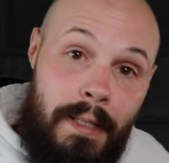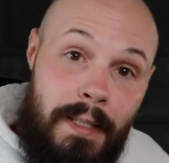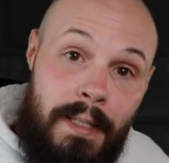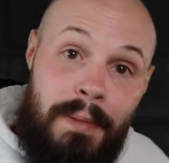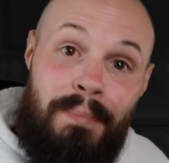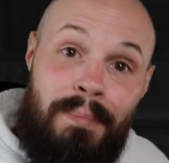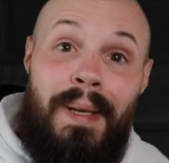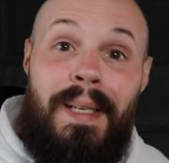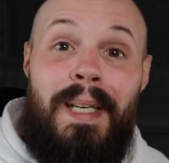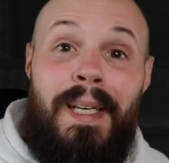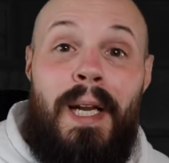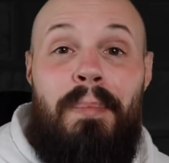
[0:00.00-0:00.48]
this
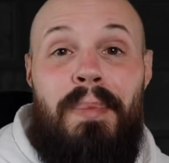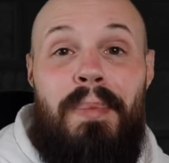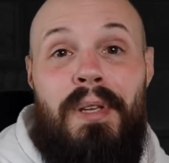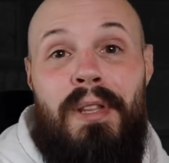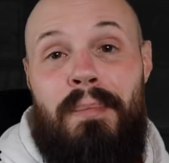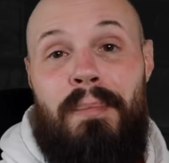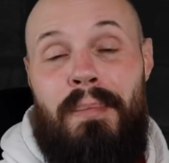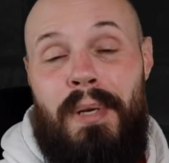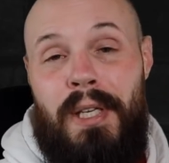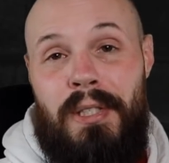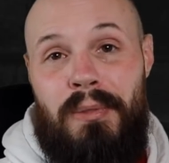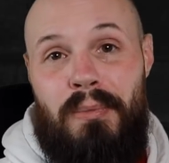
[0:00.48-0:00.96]
might not be the
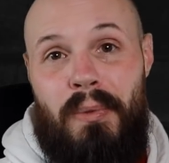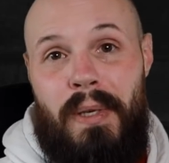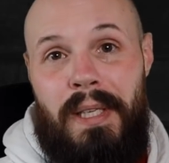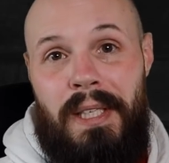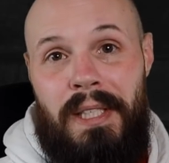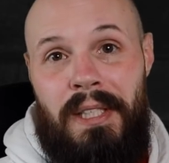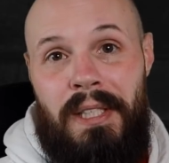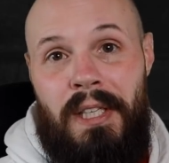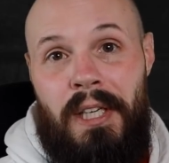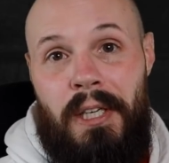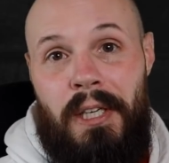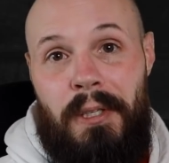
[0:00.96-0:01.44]
best way to
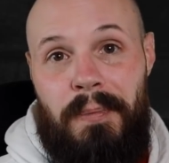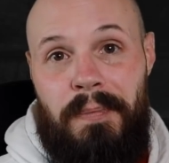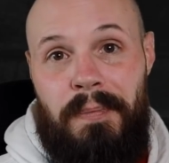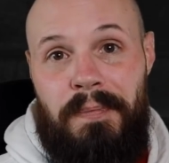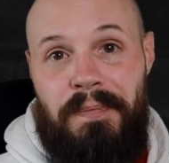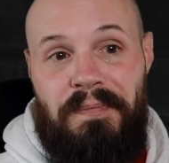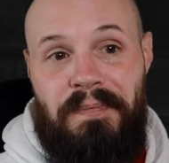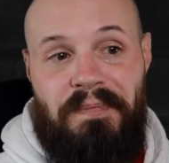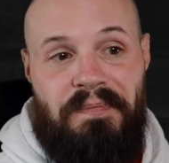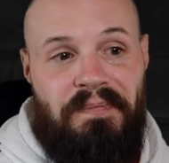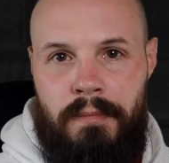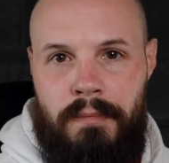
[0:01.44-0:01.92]
go.
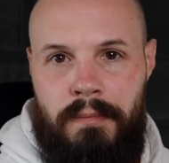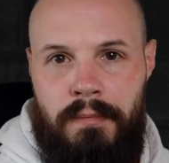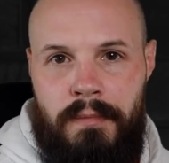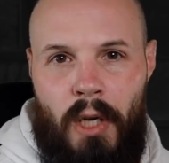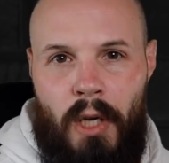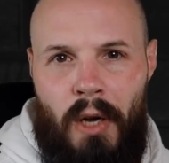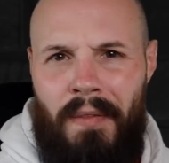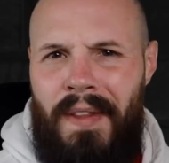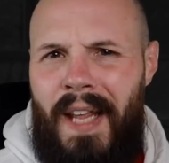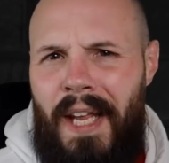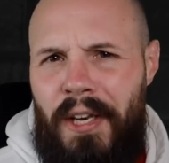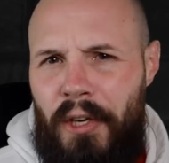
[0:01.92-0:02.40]

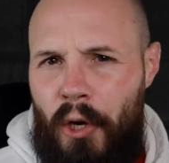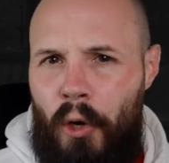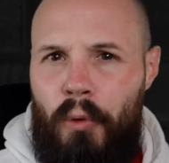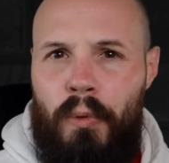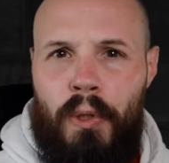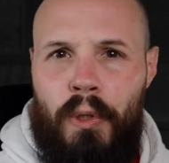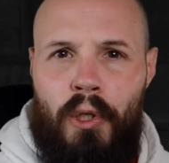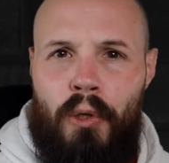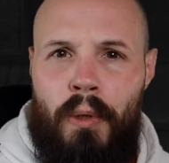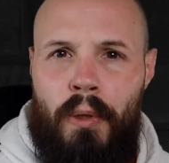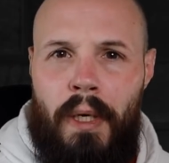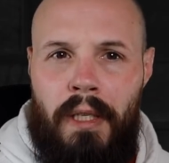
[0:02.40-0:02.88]
On that note,
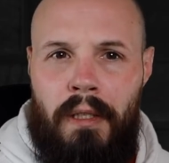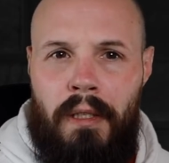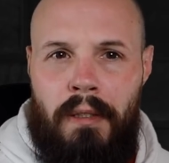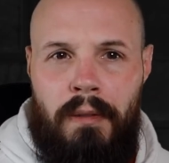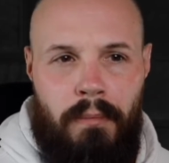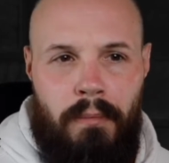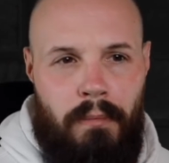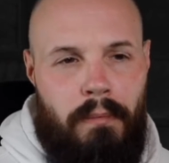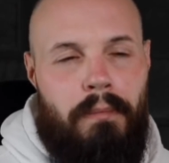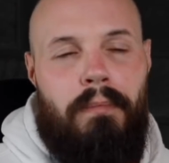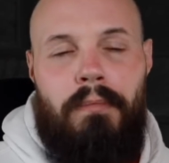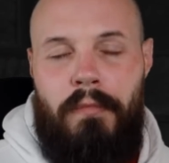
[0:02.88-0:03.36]
real quick,
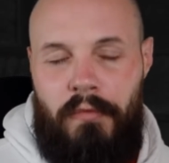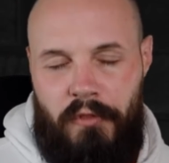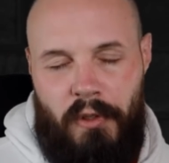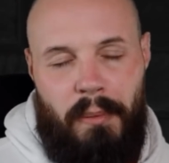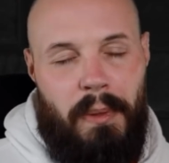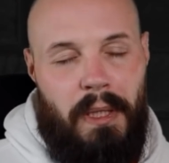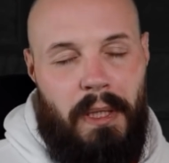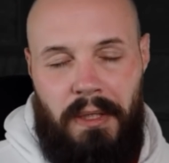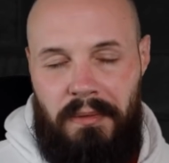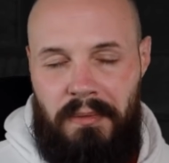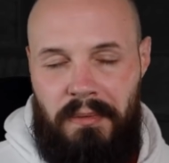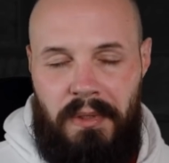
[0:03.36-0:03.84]
from
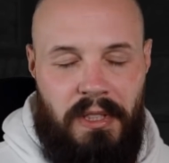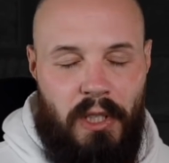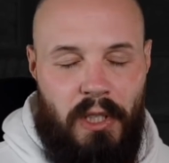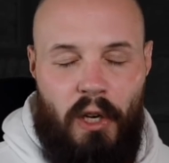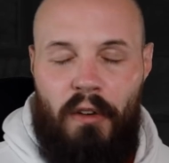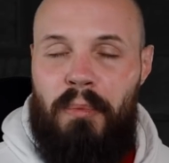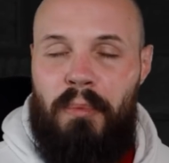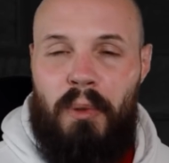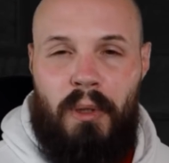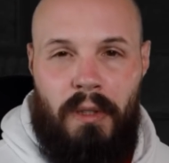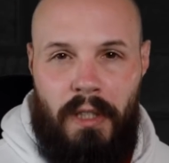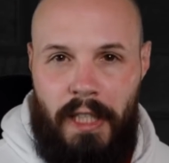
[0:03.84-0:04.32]
a
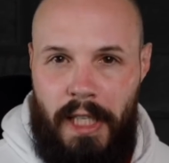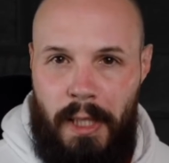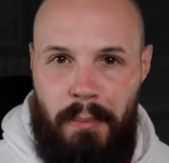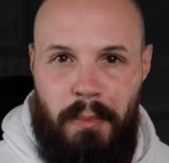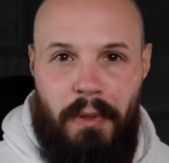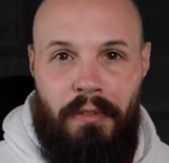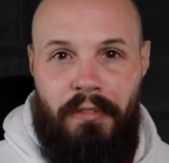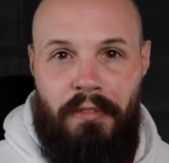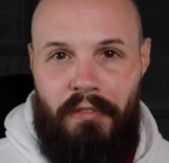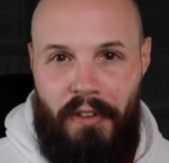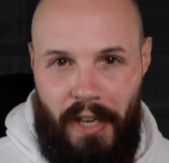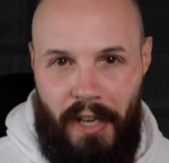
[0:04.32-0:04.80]
self-proclaimed
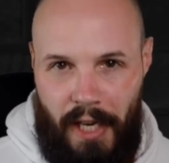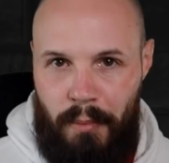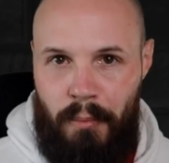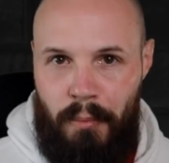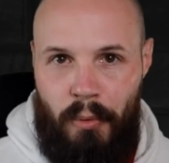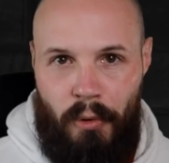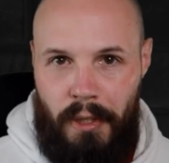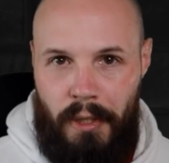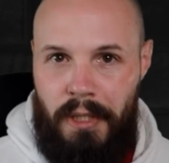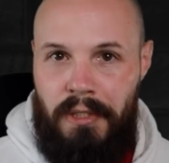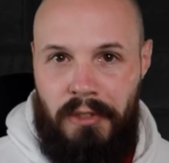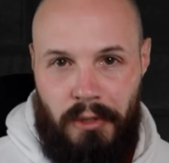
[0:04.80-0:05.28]

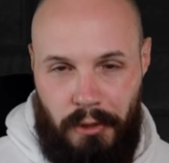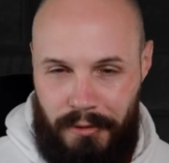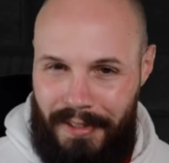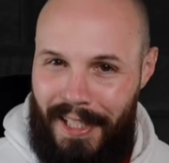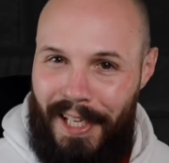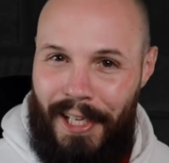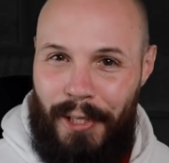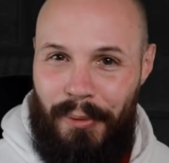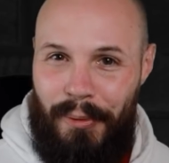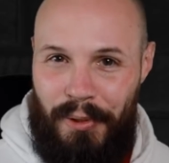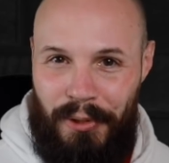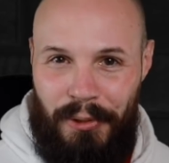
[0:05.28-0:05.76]
fanboy, so
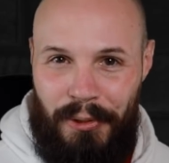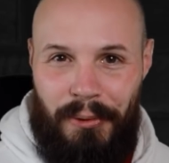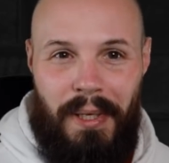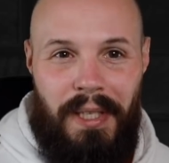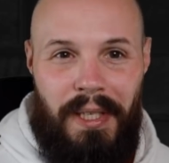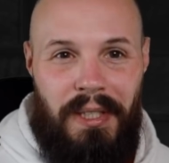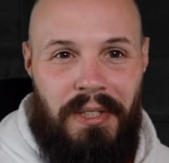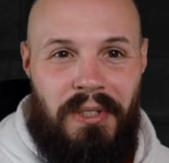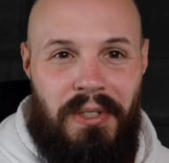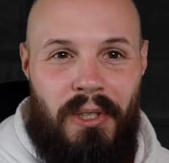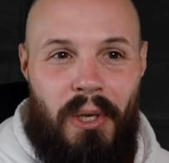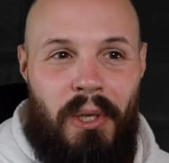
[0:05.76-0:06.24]
take it with a grain
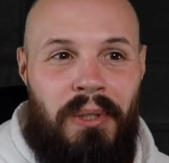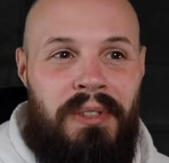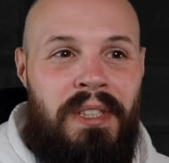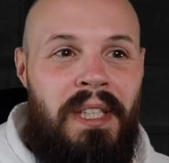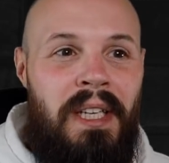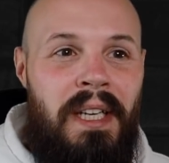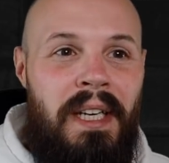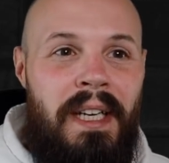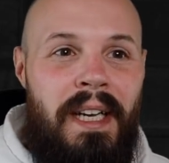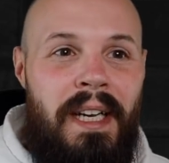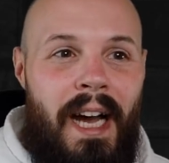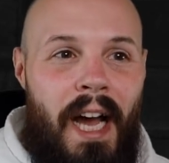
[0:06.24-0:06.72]
of salt.
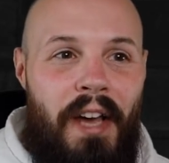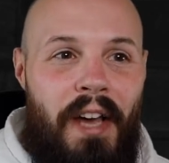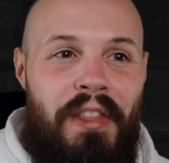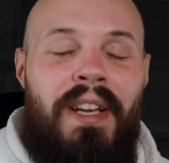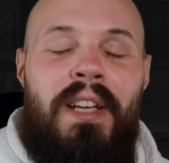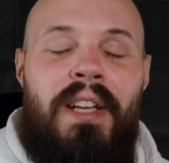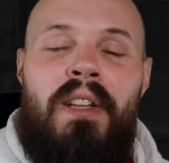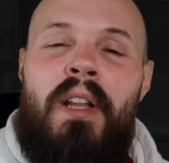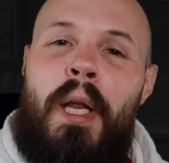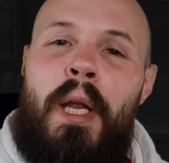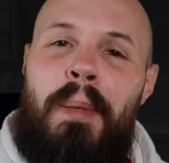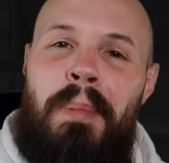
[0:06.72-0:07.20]
I think
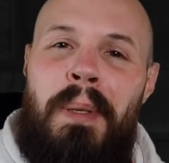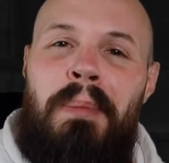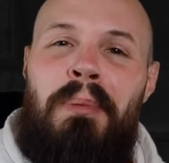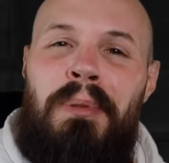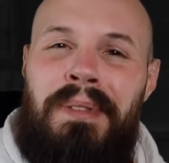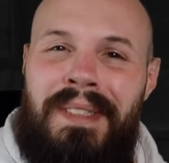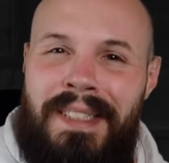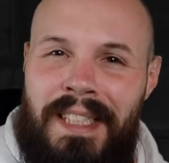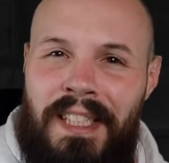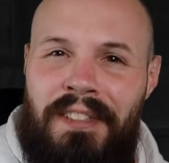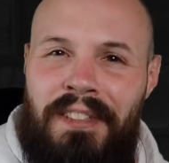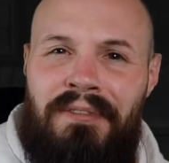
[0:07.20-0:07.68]
a lot of people
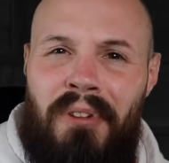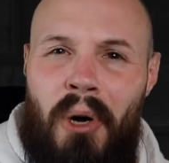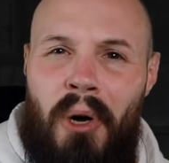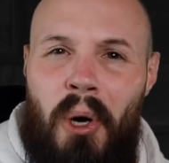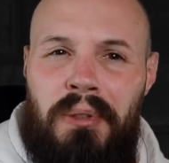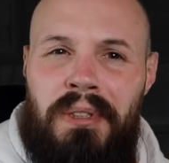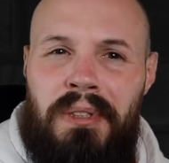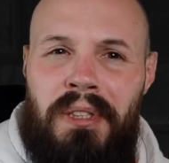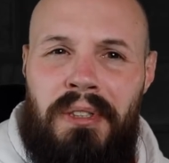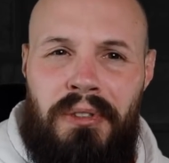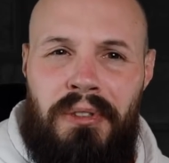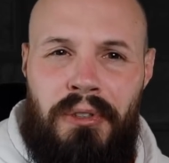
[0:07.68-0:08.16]

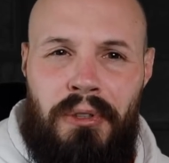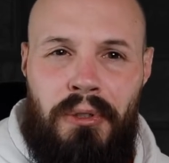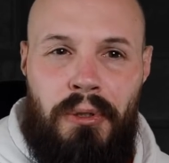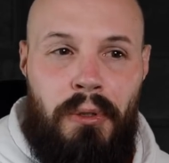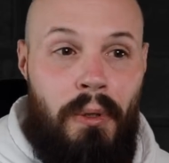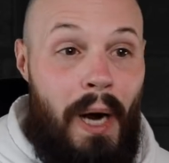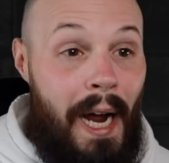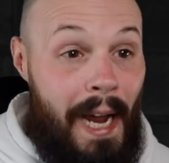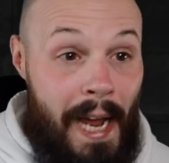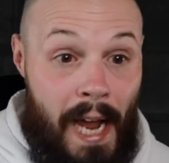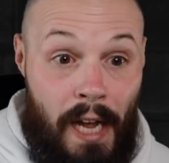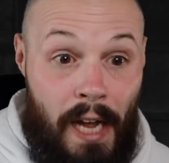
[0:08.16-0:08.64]
default to
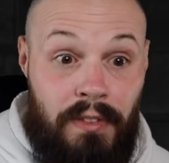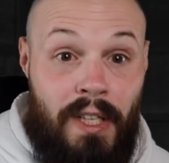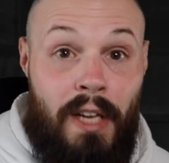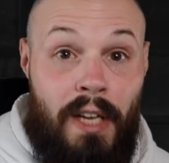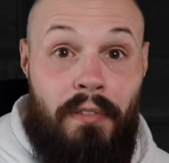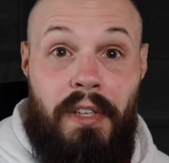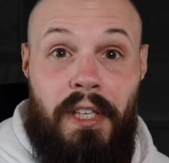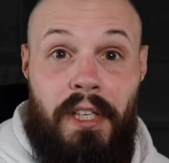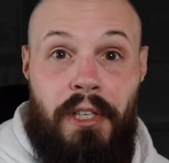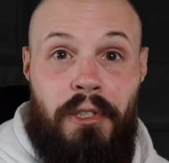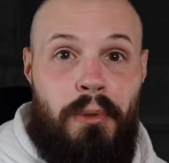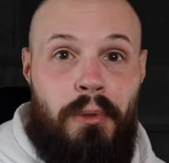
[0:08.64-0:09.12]
I have to have
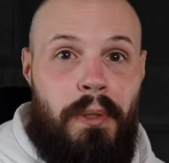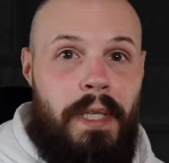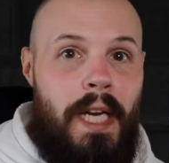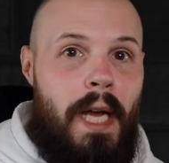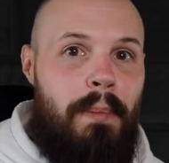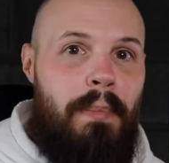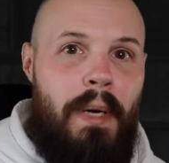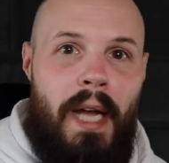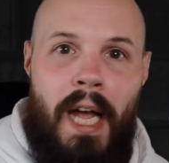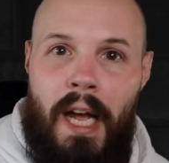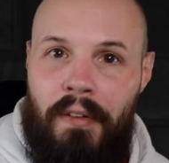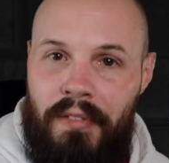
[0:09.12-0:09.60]
an Android
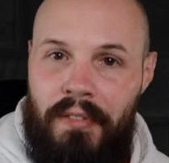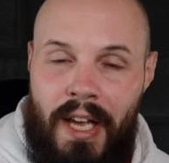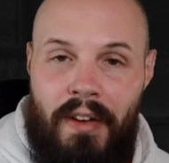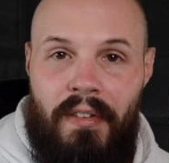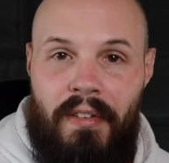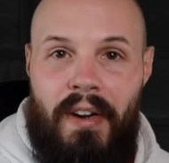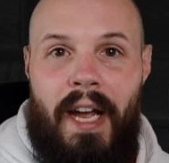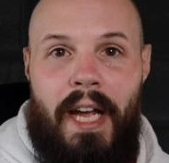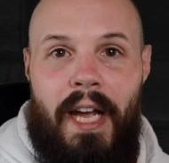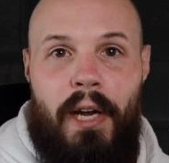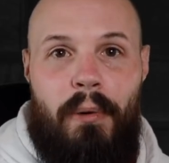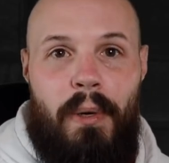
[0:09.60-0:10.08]
app, I have to have
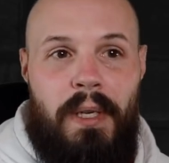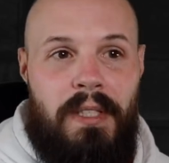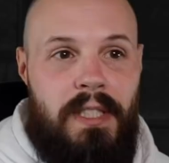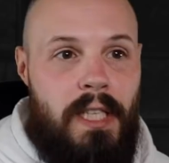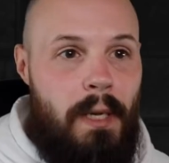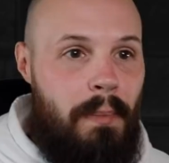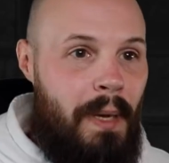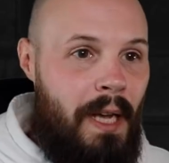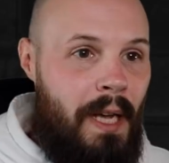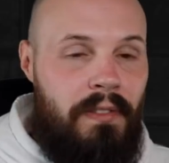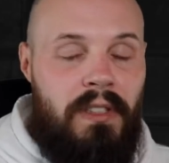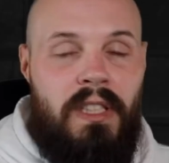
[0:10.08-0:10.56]
an iOS
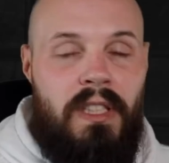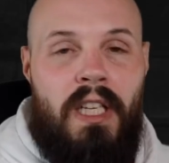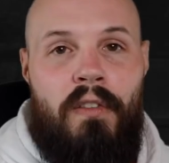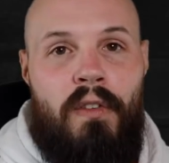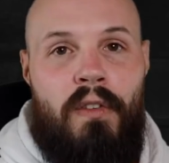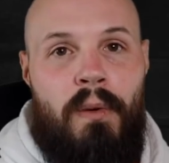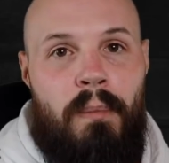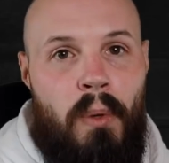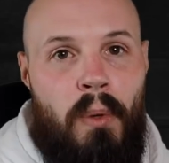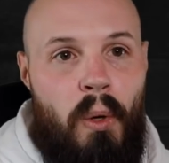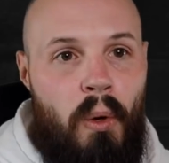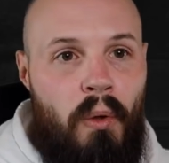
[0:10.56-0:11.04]
app, have to
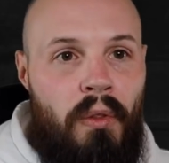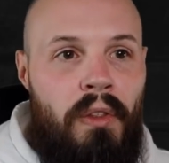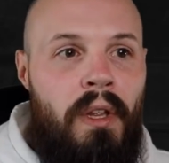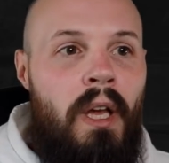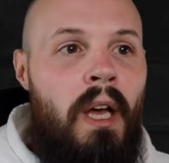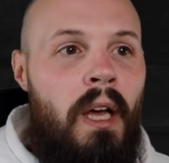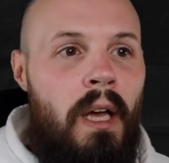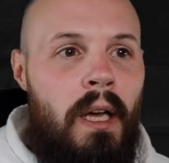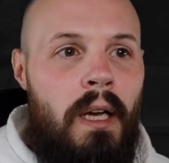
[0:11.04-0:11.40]
cover both.